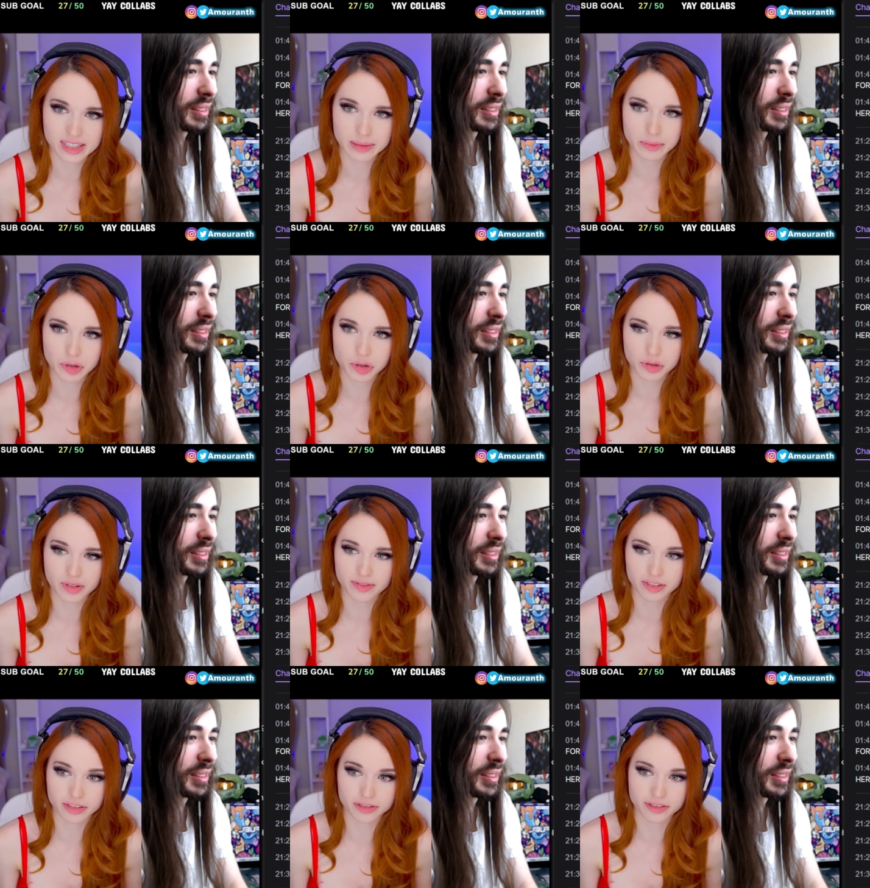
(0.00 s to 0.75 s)
Speaker 1: of your
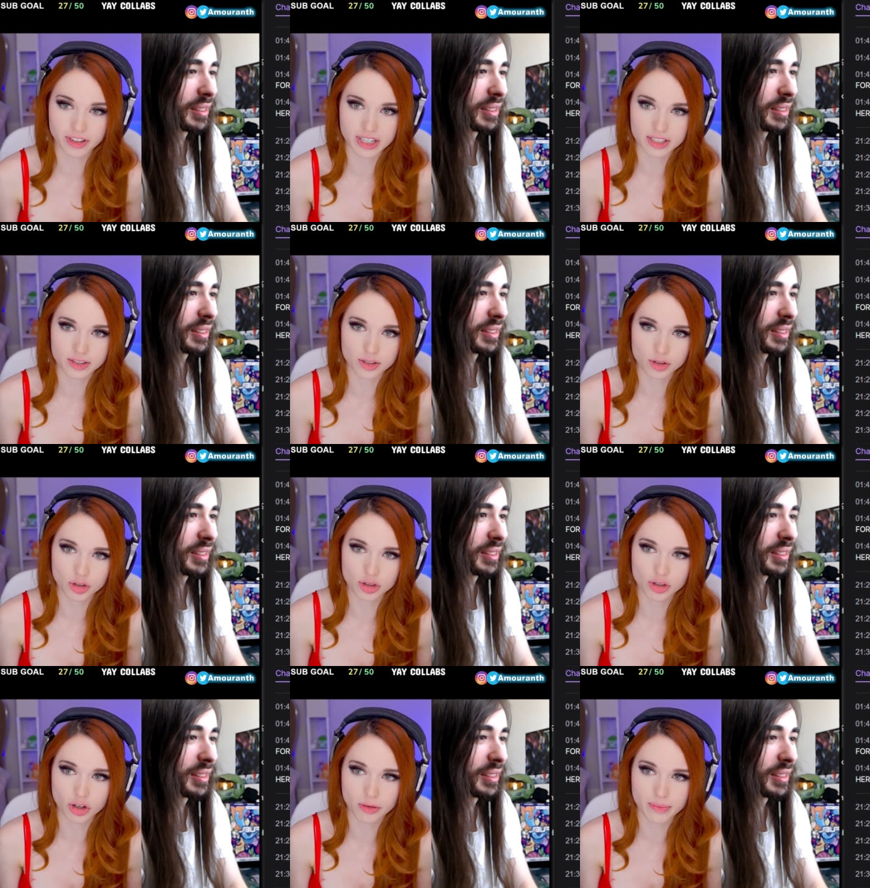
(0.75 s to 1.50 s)
face so
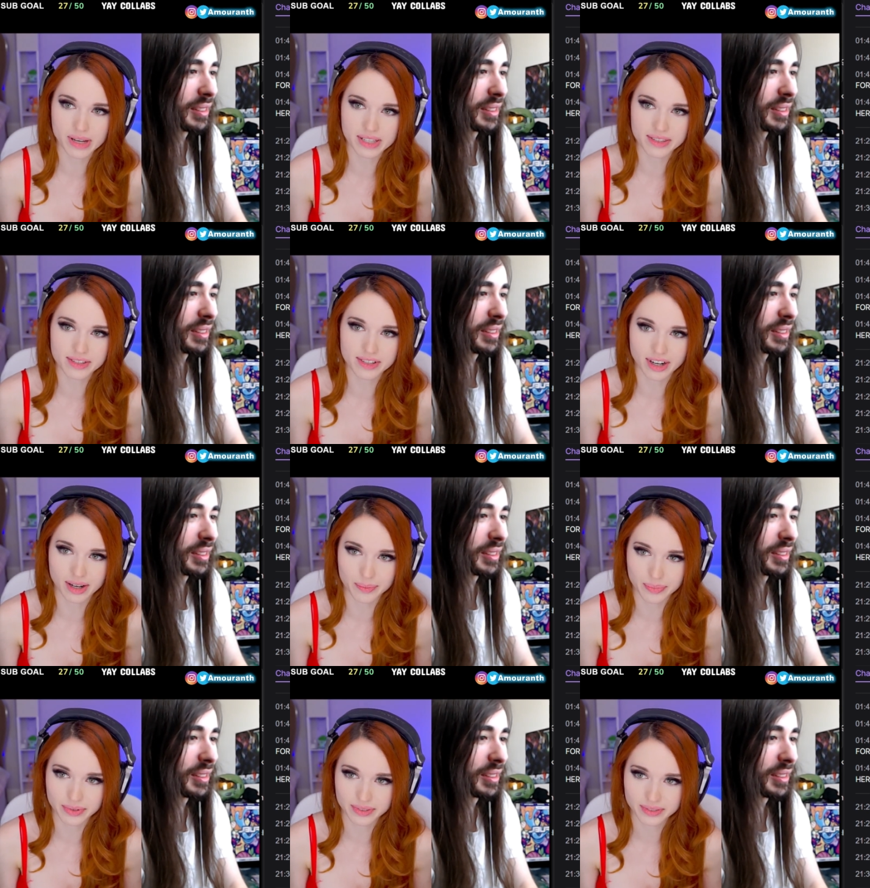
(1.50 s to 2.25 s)
messed up.
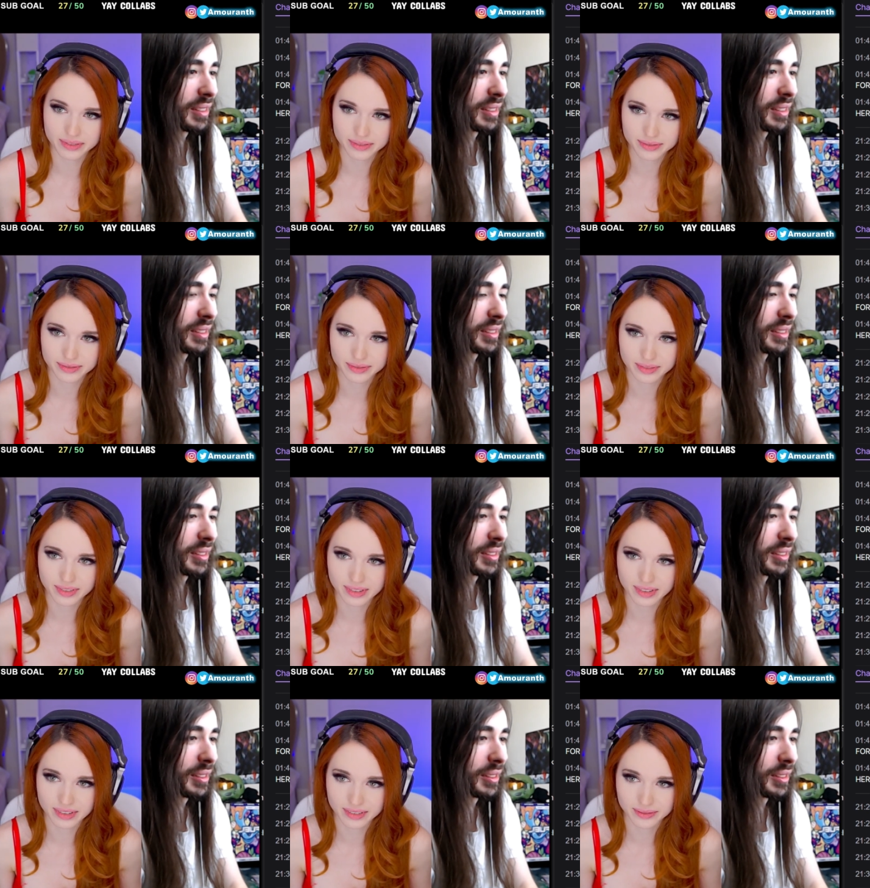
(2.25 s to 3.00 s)

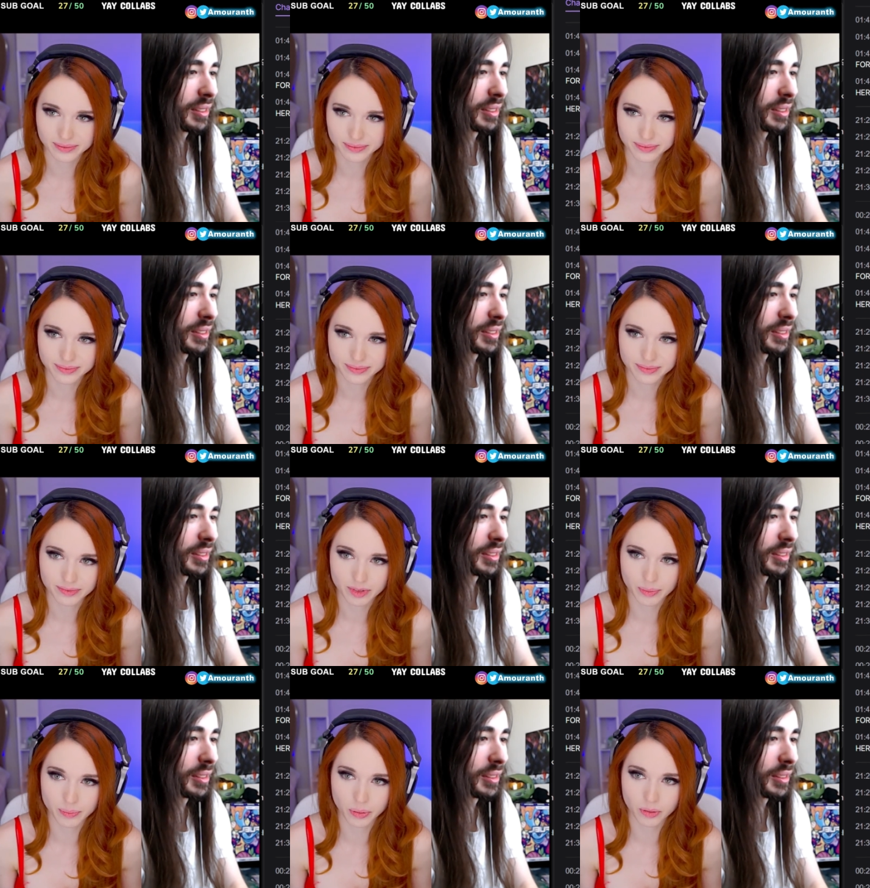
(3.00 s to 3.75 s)

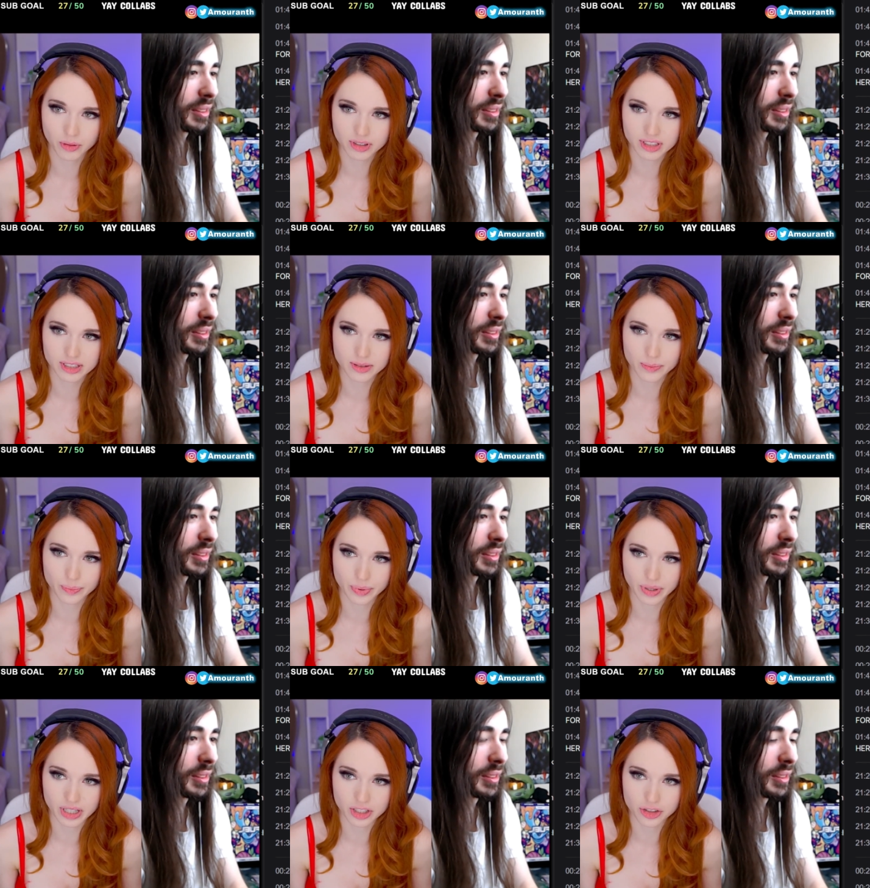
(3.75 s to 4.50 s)
Report this bitch.